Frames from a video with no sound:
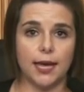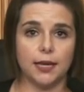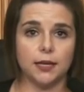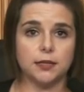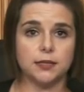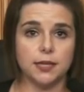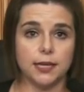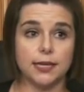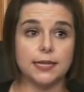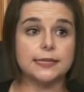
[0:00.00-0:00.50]

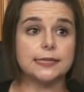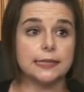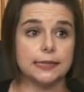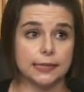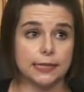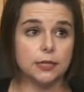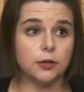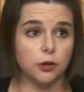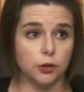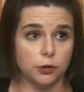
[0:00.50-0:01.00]
and it is
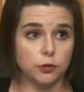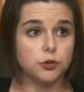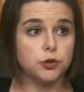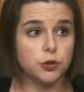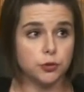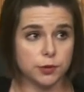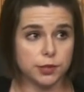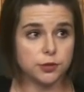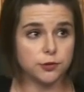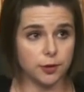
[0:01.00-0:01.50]
legal
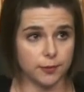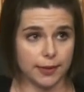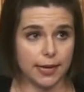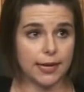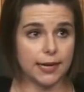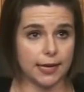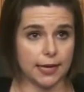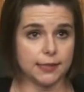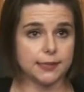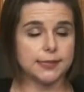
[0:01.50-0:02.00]
to
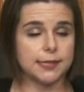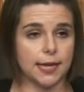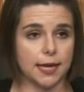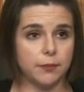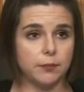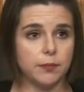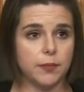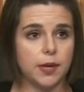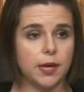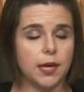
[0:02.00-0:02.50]
discriminate against
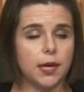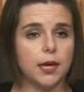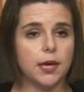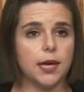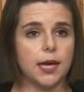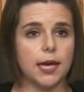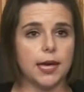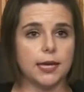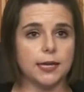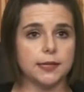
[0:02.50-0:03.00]
them,
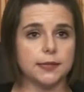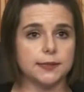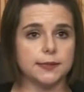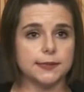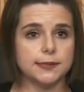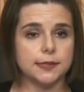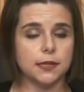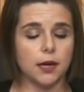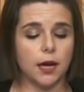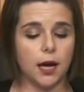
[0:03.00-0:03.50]

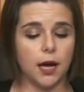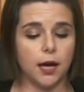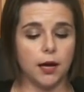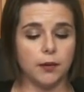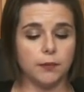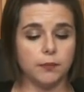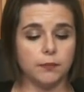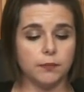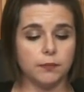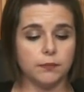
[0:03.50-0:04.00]
is
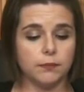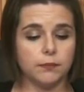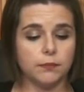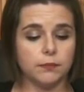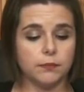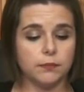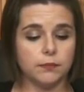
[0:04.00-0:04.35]
um,